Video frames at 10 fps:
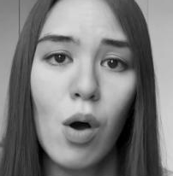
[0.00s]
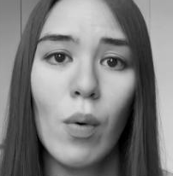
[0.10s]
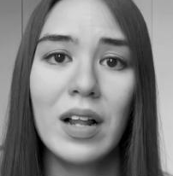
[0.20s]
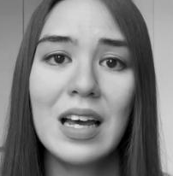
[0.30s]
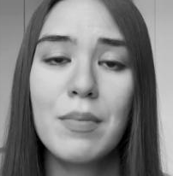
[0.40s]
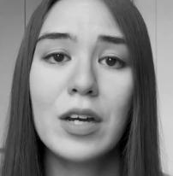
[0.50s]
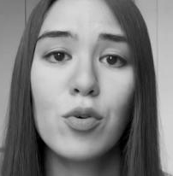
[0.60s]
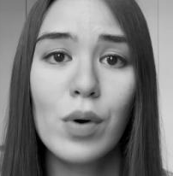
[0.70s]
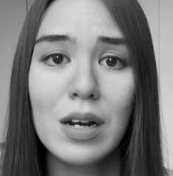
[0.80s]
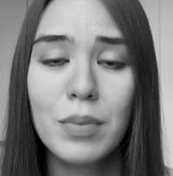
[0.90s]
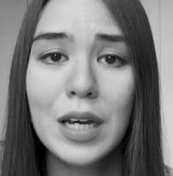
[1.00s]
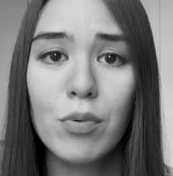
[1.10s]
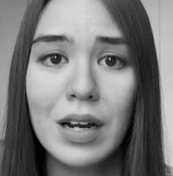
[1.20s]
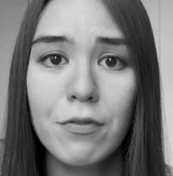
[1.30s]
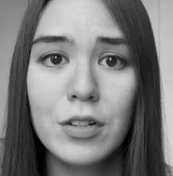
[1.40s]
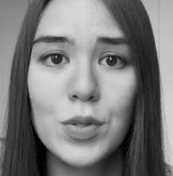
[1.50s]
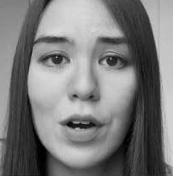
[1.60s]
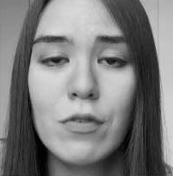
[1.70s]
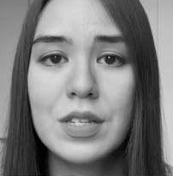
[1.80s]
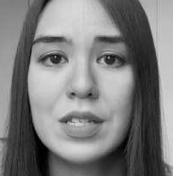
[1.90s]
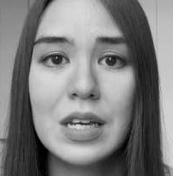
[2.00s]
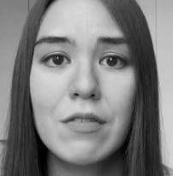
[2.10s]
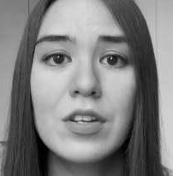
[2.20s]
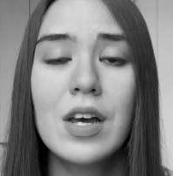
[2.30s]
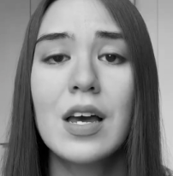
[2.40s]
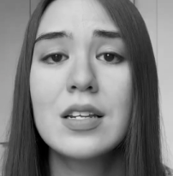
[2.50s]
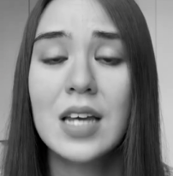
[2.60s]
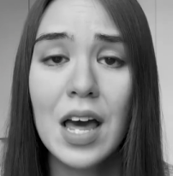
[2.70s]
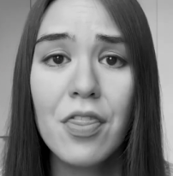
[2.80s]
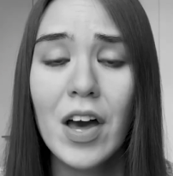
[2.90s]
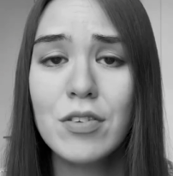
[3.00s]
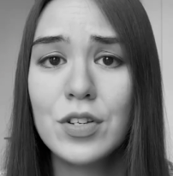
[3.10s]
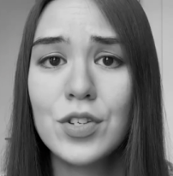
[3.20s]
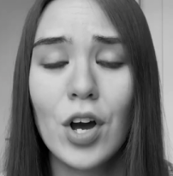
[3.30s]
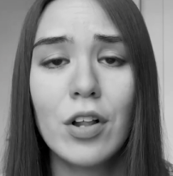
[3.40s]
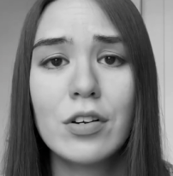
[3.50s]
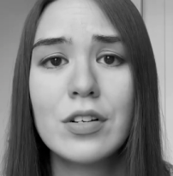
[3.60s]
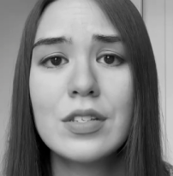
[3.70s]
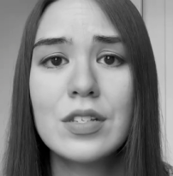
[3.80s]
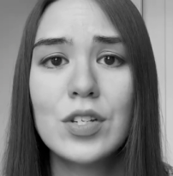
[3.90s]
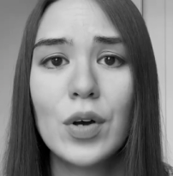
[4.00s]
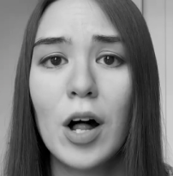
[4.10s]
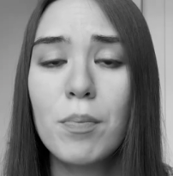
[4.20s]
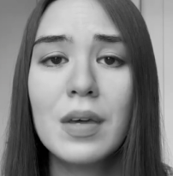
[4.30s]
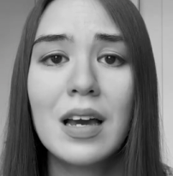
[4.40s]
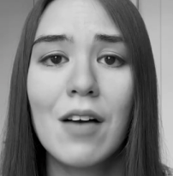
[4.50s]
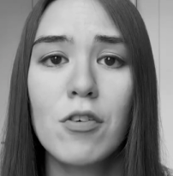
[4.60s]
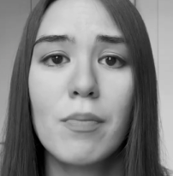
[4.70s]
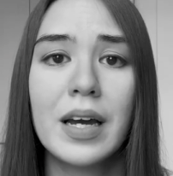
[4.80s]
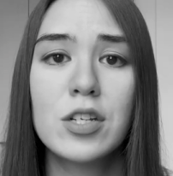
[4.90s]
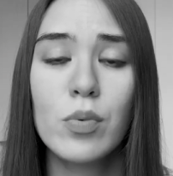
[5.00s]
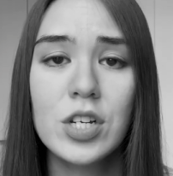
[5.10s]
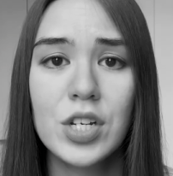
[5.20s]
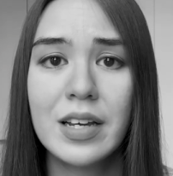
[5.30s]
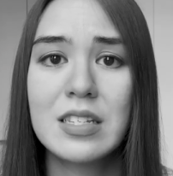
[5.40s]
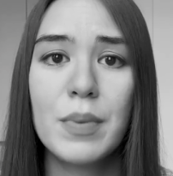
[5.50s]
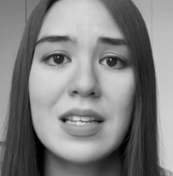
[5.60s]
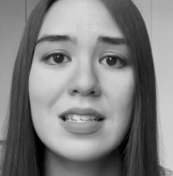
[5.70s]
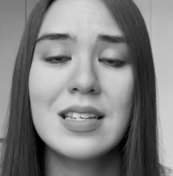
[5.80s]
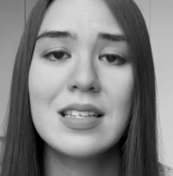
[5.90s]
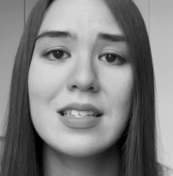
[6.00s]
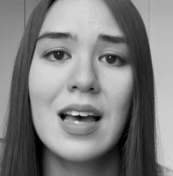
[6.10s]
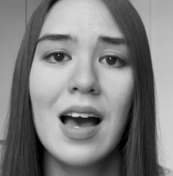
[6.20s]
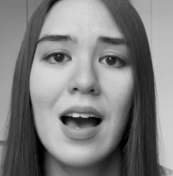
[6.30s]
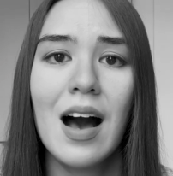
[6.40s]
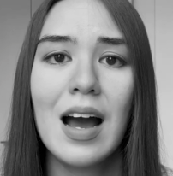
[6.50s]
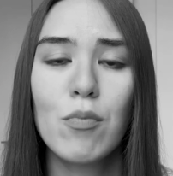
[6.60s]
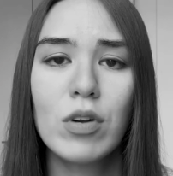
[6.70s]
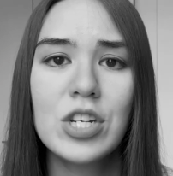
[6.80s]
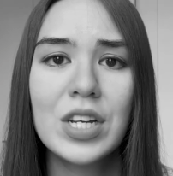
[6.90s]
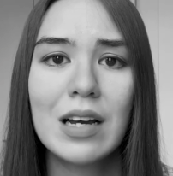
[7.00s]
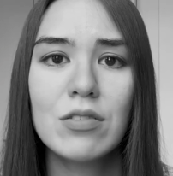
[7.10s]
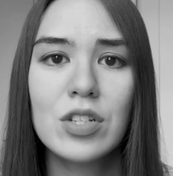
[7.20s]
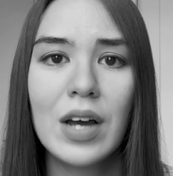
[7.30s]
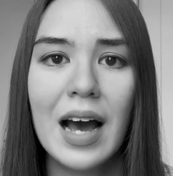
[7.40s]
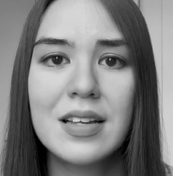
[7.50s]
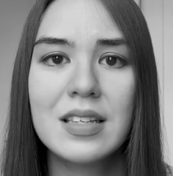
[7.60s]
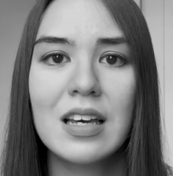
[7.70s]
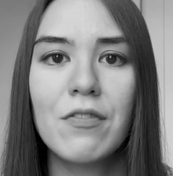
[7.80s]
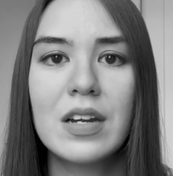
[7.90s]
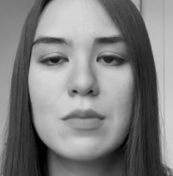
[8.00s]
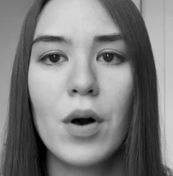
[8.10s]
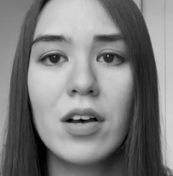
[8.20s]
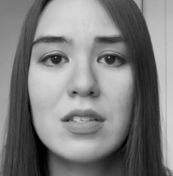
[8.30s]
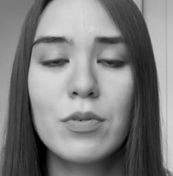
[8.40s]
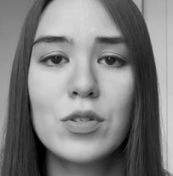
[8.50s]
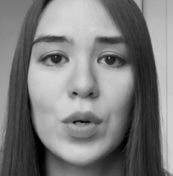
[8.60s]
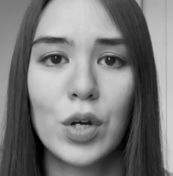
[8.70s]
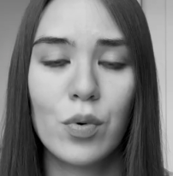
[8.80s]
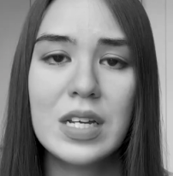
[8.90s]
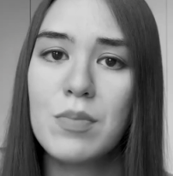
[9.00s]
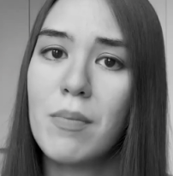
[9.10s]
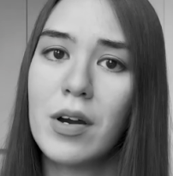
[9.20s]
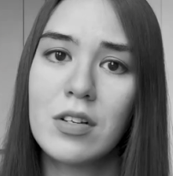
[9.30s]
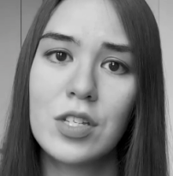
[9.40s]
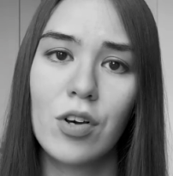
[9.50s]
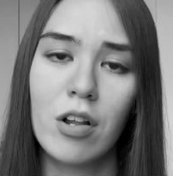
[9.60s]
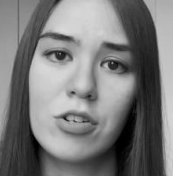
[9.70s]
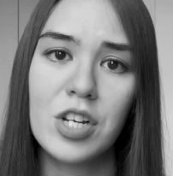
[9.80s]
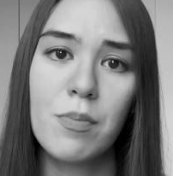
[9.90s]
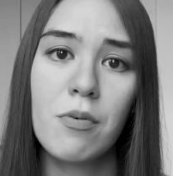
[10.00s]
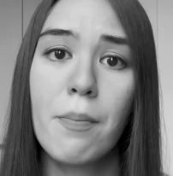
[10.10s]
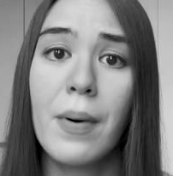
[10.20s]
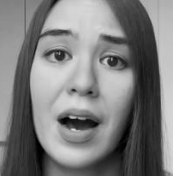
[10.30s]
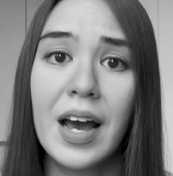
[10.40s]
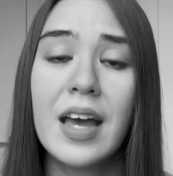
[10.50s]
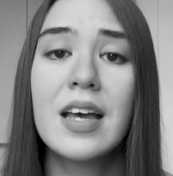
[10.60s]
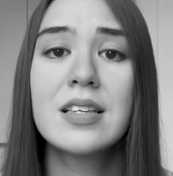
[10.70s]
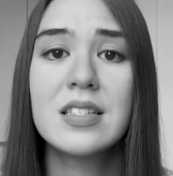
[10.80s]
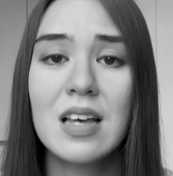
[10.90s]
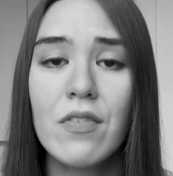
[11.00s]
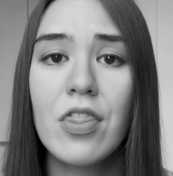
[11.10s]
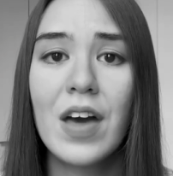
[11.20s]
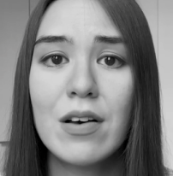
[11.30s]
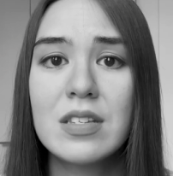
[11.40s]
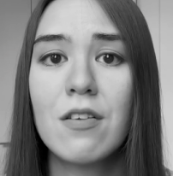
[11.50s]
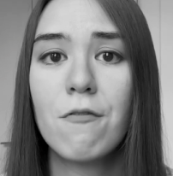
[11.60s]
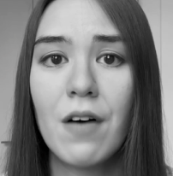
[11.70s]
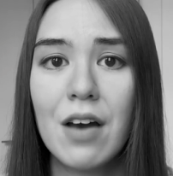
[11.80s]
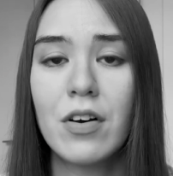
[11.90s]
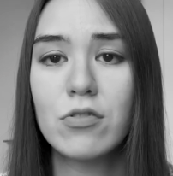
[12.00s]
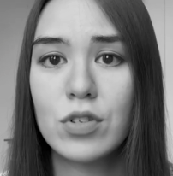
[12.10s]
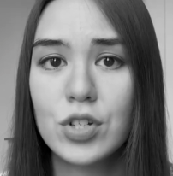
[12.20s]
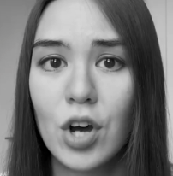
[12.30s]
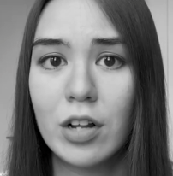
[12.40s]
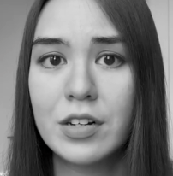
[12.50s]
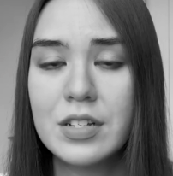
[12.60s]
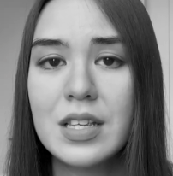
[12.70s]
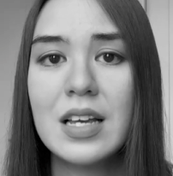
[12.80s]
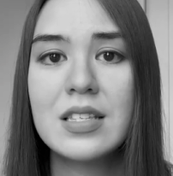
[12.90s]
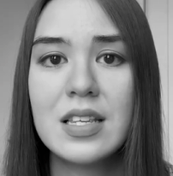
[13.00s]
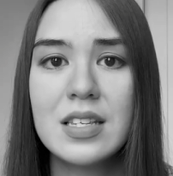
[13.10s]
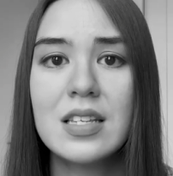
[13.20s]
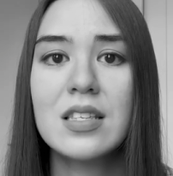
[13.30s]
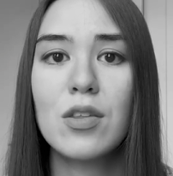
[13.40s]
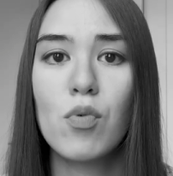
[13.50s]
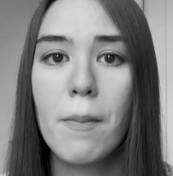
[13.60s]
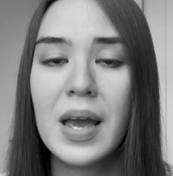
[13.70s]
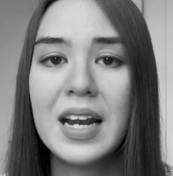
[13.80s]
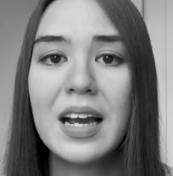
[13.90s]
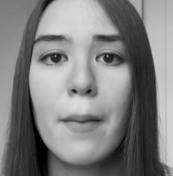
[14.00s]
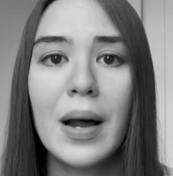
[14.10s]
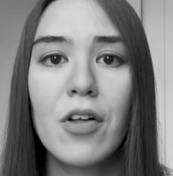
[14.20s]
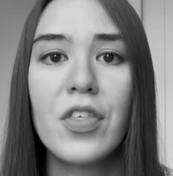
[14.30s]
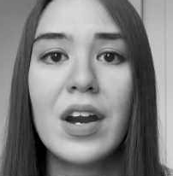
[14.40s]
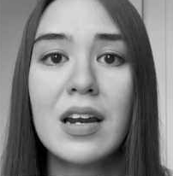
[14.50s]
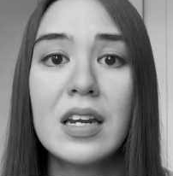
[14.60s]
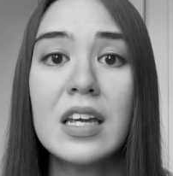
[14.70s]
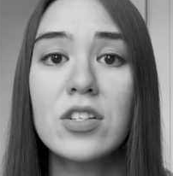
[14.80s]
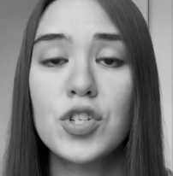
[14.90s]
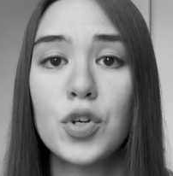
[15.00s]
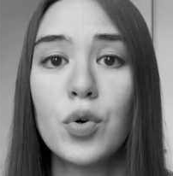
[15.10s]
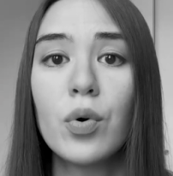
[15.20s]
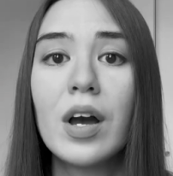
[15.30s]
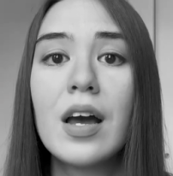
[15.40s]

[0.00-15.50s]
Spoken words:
While I am incredibly grateful to have received $10,000 to help me cover my tuition expenses, I'm reaching out to ask if it is possible to increase my merit scholarship by $7,500, as this is the remaining amount that I need to